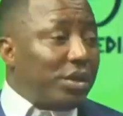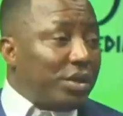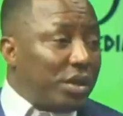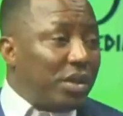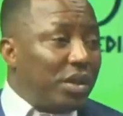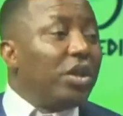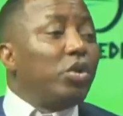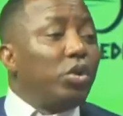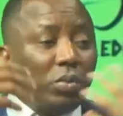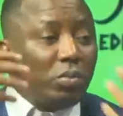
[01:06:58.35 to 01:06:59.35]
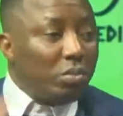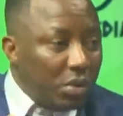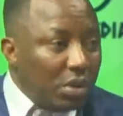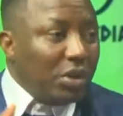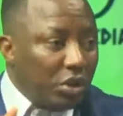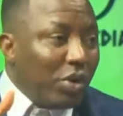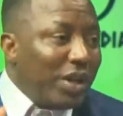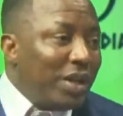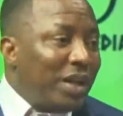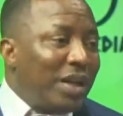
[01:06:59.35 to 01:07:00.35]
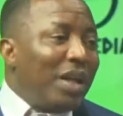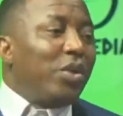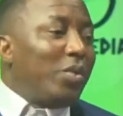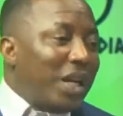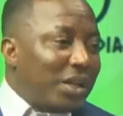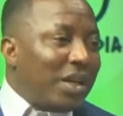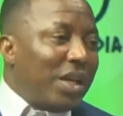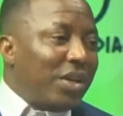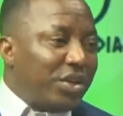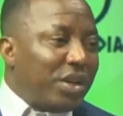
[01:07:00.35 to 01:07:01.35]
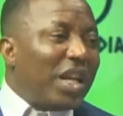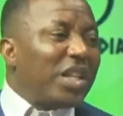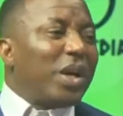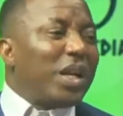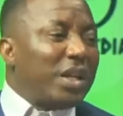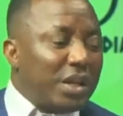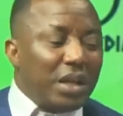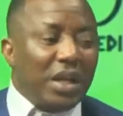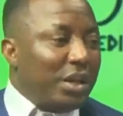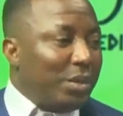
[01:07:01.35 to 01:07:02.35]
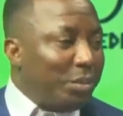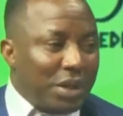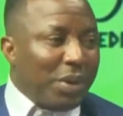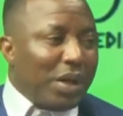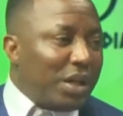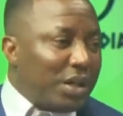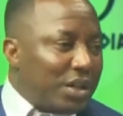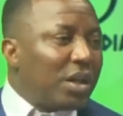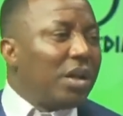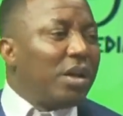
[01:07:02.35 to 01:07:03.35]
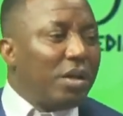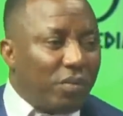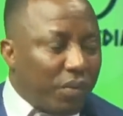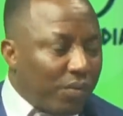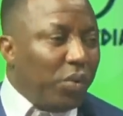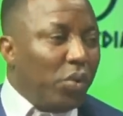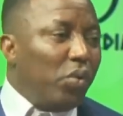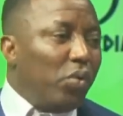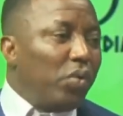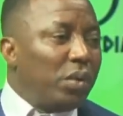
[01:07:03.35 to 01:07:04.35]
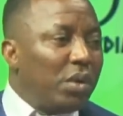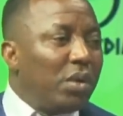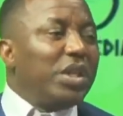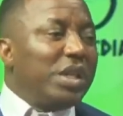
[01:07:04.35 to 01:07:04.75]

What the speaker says: thought into joining a united Nigeria. That's why they delayed independence for a few